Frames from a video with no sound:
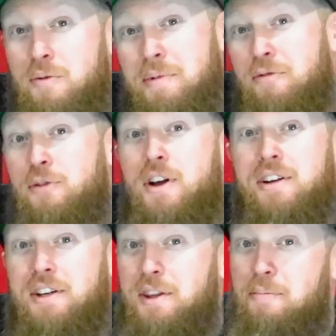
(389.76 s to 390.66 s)
from the
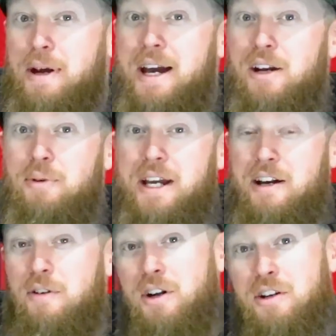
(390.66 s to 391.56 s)
front to the back. We
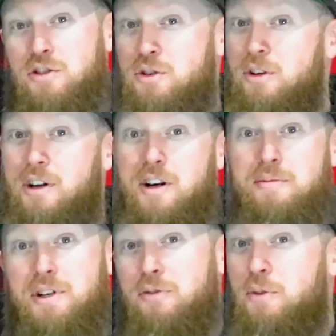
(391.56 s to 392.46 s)
have our control
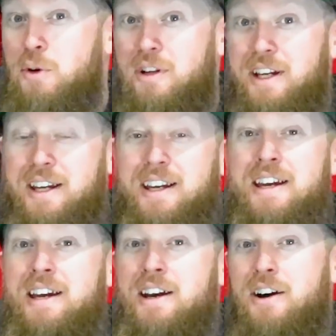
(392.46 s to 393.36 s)
arms, our four link,
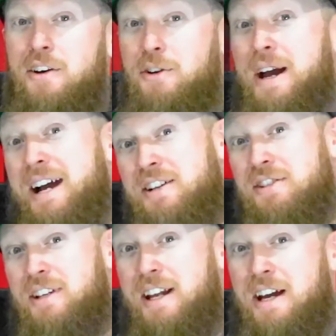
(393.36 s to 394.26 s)
our new
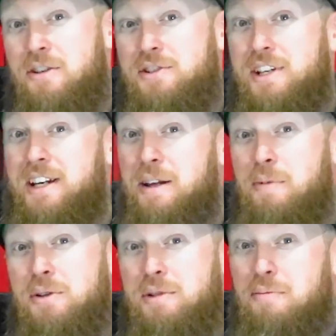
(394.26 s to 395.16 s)
axle and housing, and
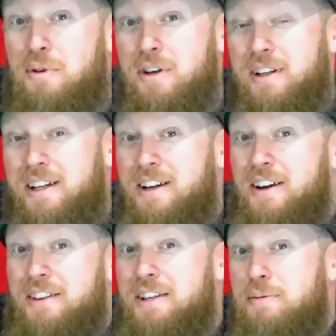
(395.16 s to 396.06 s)
most importantly
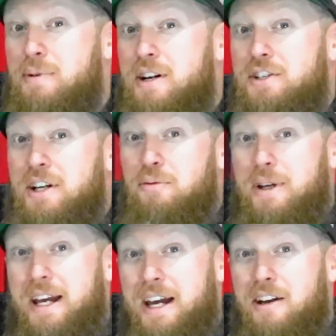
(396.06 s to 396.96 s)
on this project,
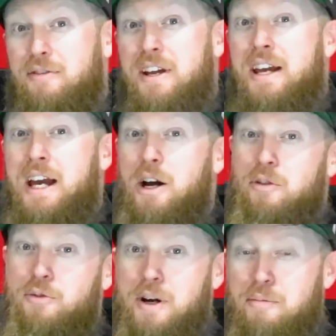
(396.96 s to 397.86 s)
we have our
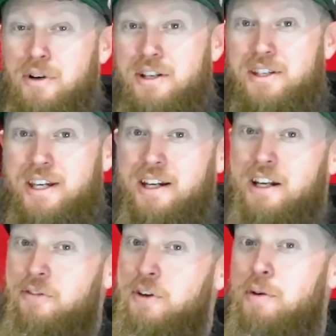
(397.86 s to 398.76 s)
frame brace kit.
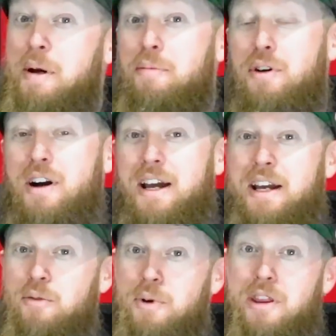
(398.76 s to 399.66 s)
If you remember right,
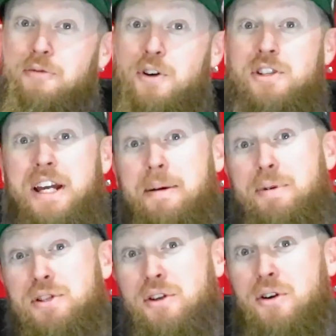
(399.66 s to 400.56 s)
in one of the first
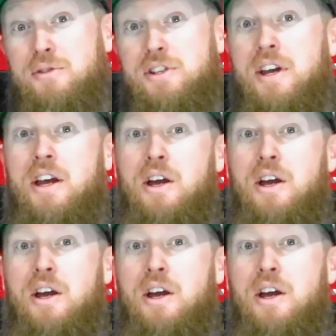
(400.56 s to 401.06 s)
episodes,